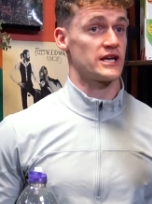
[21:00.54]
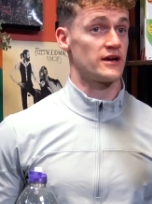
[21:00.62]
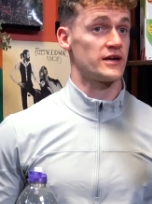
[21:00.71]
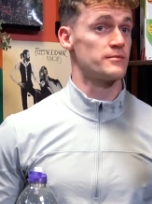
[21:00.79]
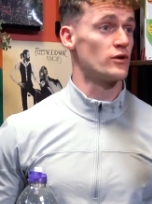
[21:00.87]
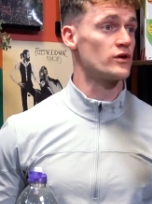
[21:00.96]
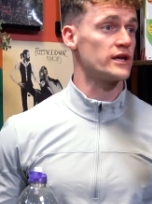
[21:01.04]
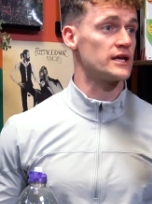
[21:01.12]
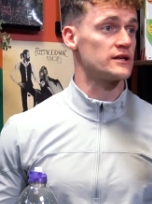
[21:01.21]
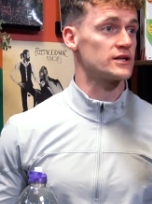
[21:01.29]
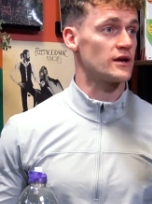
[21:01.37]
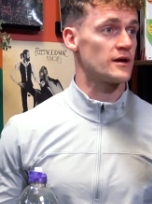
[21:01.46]
I'm lucky.
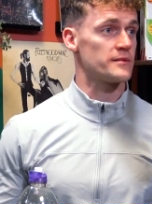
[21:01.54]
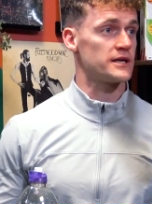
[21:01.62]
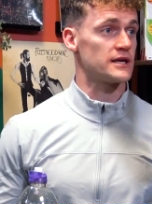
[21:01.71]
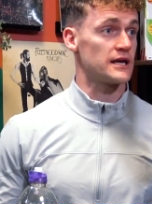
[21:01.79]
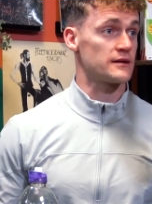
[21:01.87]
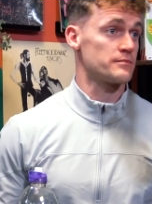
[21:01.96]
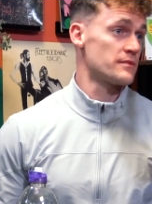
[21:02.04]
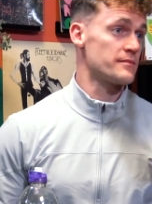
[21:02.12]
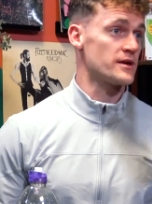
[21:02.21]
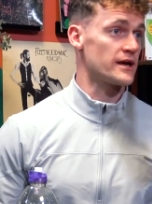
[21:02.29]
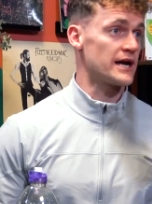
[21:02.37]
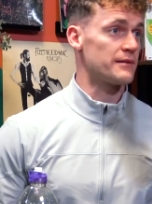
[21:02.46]
Do you know what I mean? And yeah.
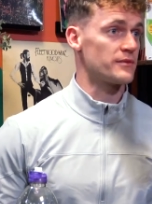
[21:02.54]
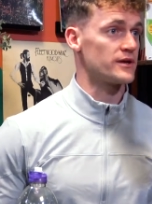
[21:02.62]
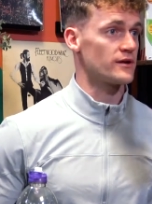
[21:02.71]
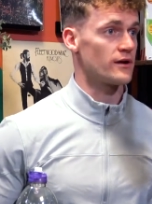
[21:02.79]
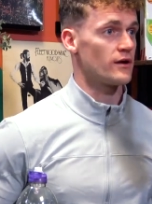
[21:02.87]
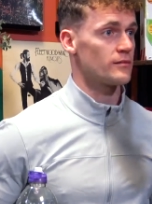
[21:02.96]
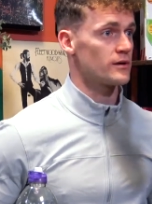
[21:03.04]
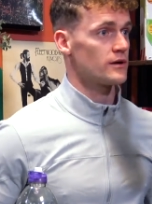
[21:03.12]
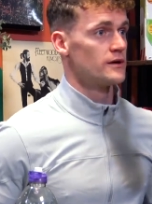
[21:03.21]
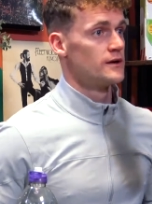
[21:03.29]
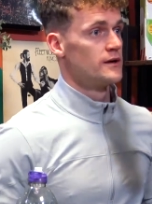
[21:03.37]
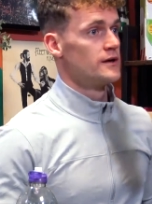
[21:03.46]
maybe I am. I don't know, but
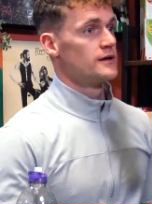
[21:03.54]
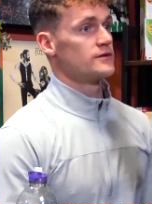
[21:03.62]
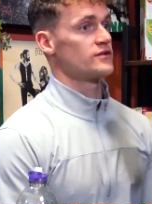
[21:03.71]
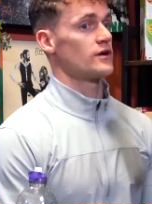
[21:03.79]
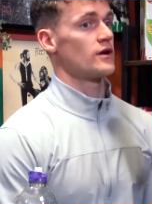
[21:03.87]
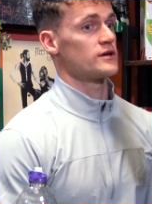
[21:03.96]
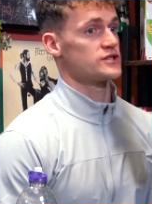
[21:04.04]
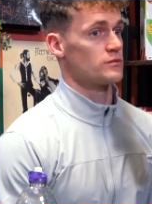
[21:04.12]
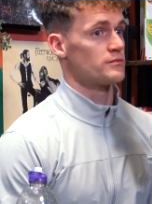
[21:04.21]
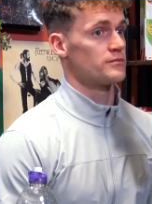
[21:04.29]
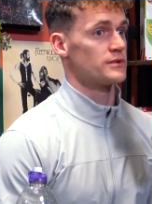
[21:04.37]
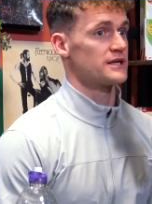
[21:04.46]
you know,
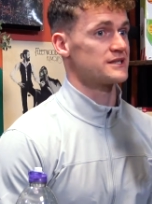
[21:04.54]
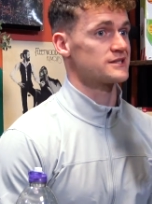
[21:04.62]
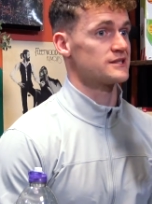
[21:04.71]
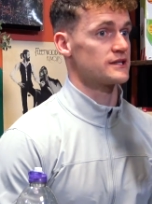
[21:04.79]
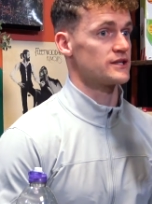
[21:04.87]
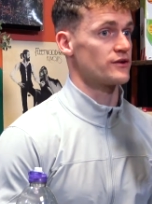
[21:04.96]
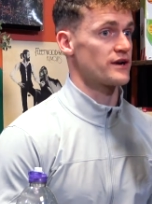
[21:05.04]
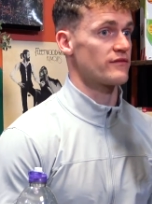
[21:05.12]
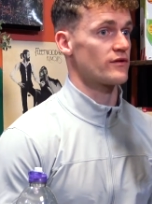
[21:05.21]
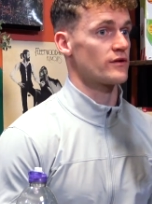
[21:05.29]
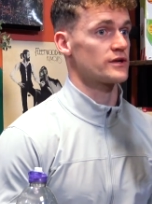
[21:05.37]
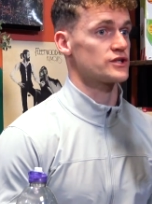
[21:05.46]
some it's you're
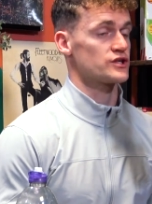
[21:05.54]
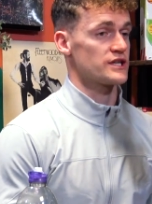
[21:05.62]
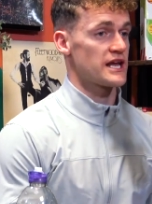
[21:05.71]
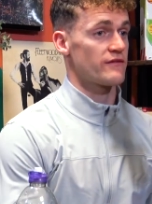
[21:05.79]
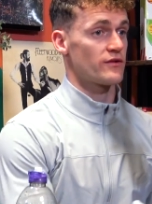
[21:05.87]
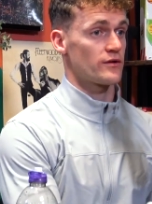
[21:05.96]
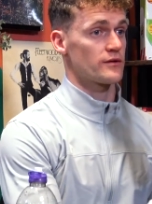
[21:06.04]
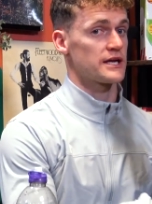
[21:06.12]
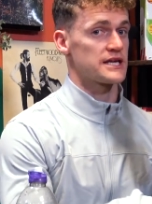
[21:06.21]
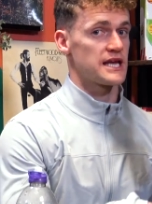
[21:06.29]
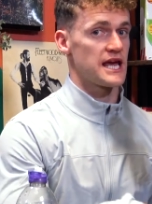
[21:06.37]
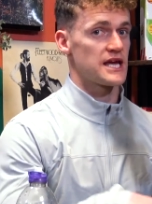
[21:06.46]
never you should never
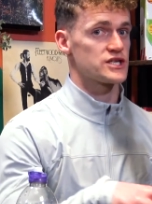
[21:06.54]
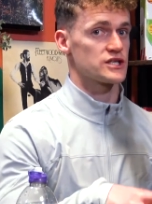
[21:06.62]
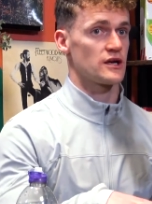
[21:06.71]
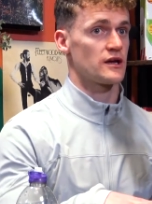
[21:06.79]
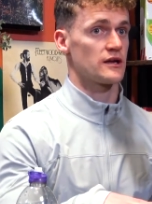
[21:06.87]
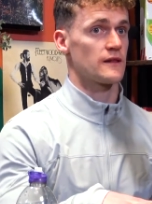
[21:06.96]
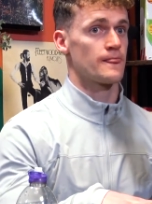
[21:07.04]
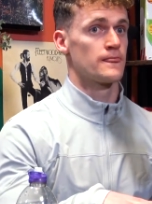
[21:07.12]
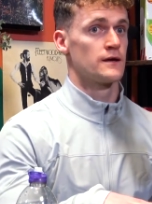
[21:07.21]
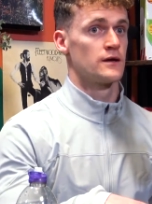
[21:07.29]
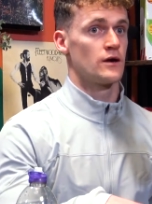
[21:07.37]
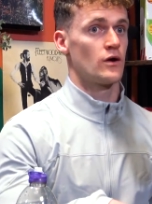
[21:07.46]
like gauge it on.
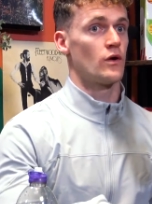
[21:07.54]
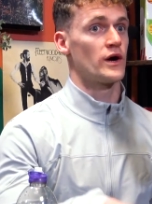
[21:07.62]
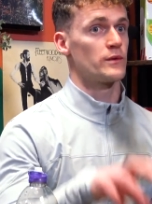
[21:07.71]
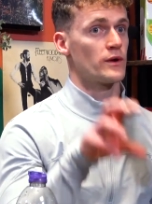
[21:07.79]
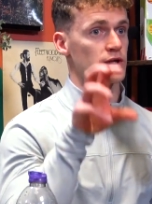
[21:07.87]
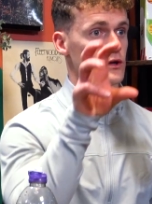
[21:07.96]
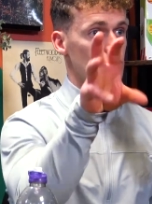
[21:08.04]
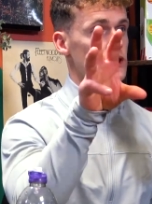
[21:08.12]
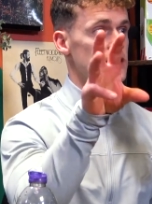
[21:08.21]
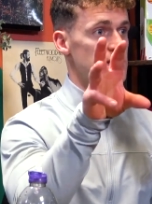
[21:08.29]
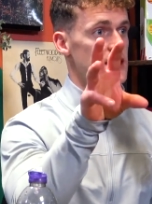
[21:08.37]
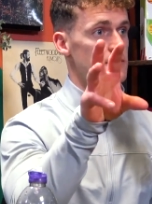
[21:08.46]
Oh, I want to look
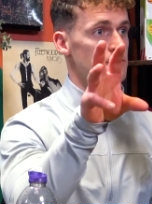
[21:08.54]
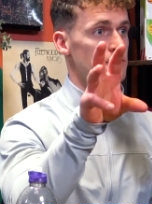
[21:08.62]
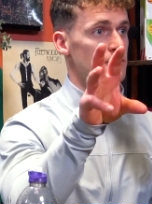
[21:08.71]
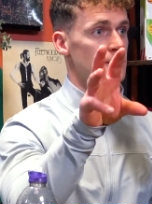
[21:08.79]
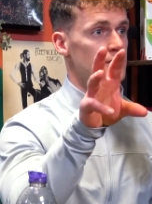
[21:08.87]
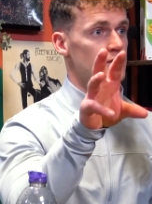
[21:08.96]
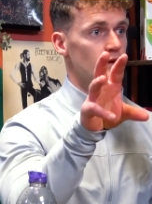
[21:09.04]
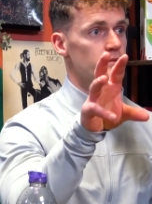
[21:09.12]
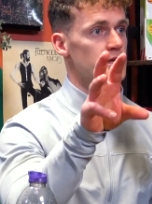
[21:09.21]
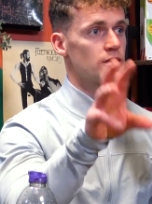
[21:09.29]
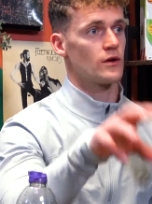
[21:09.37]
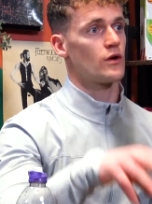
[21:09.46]
like him. Do you yeah. know what I
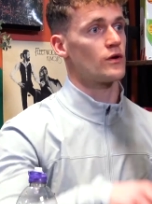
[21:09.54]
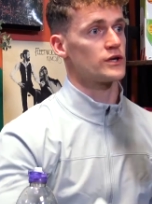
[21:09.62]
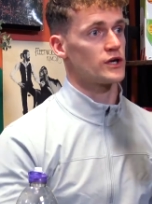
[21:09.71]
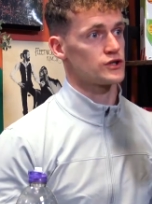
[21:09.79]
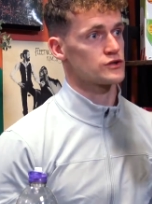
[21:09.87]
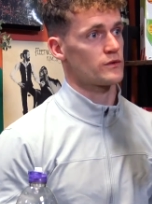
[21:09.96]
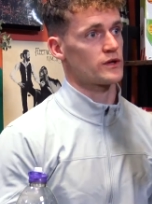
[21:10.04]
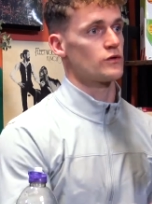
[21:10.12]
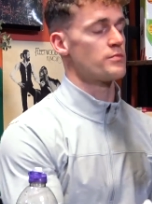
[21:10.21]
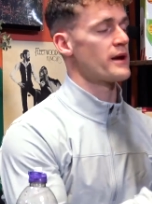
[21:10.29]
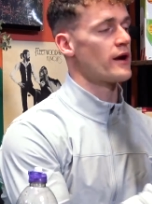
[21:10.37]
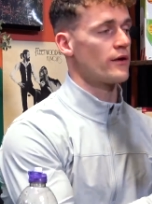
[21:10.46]
mean? No, I just want to
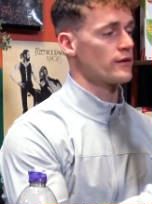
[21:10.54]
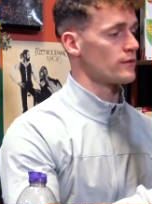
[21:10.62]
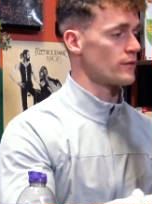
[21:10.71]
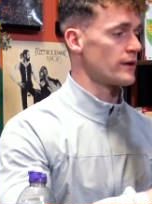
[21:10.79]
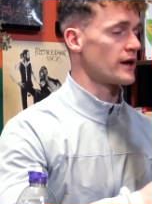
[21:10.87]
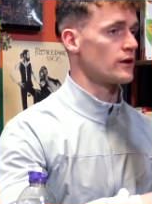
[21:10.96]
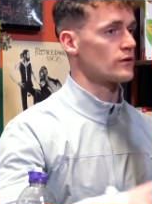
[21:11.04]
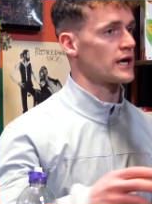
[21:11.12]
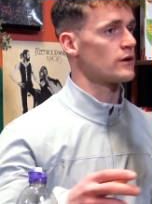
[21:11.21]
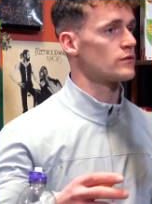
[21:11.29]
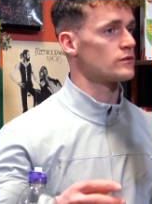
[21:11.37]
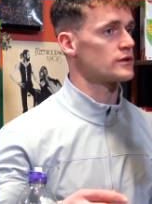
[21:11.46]
look better than the way I look
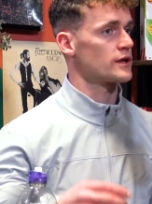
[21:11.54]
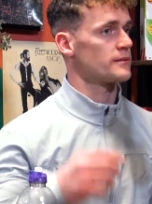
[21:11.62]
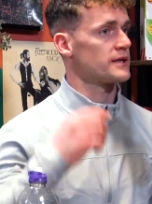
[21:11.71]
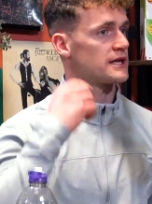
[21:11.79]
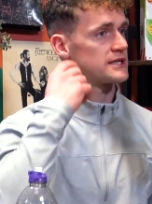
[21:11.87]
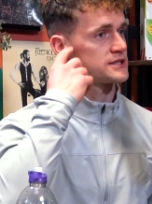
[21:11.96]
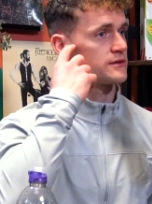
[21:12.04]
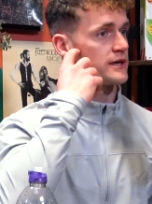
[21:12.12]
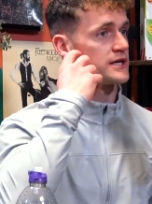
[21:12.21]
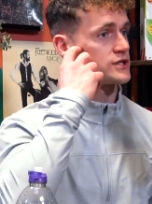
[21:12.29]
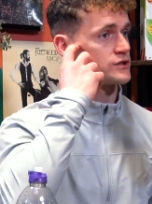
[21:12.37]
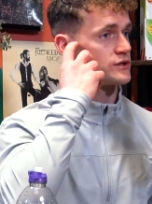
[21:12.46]
now. Do you know what I mean? That's the way.
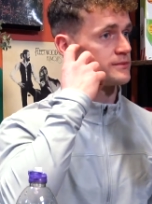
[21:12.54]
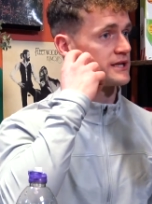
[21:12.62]
even just